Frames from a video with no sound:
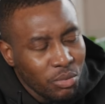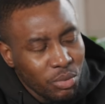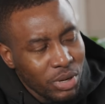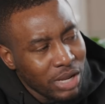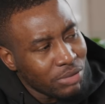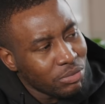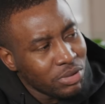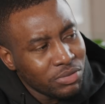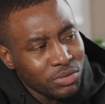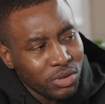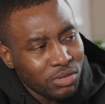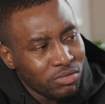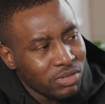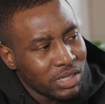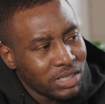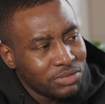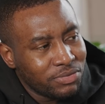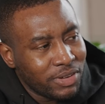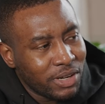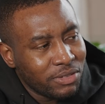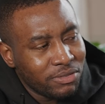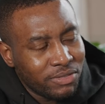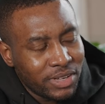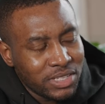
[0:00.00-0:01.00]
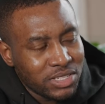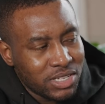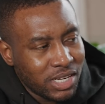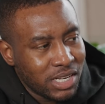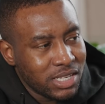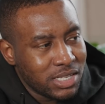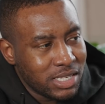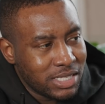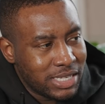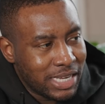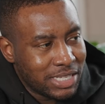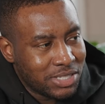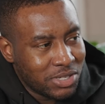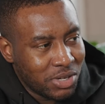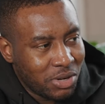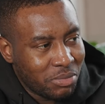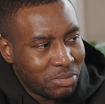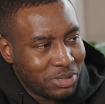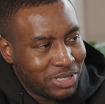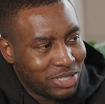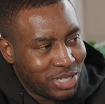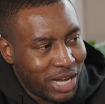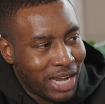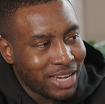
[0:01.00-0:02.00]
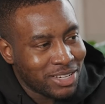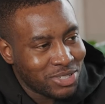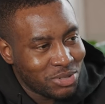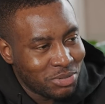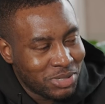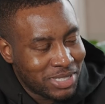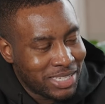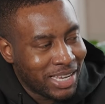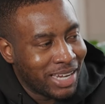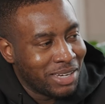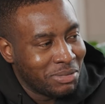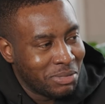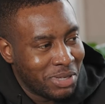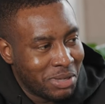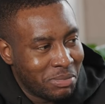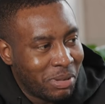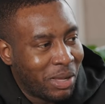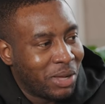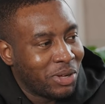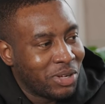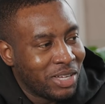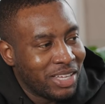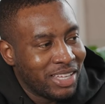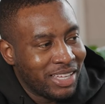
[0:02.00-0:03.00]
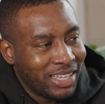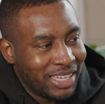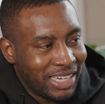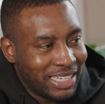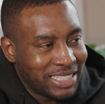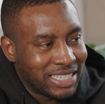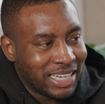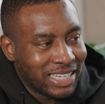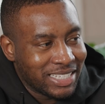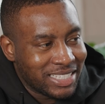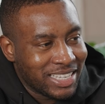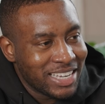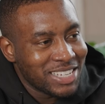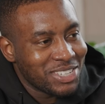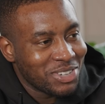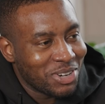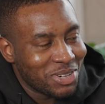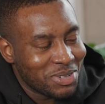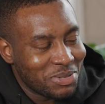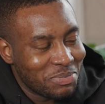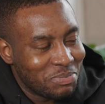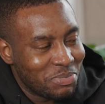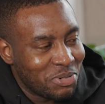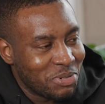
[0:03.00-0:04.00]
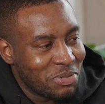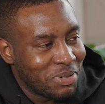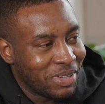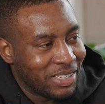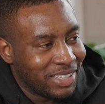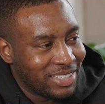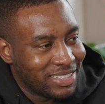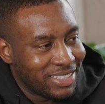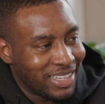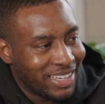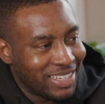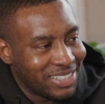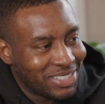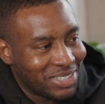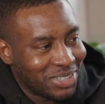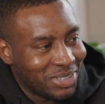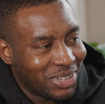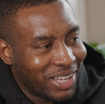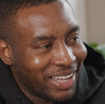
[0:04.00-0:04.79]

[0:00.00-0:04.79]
We, we've not really v- ventured into TikTok, but Jax was telling me about, he said his TikTok's booming these days.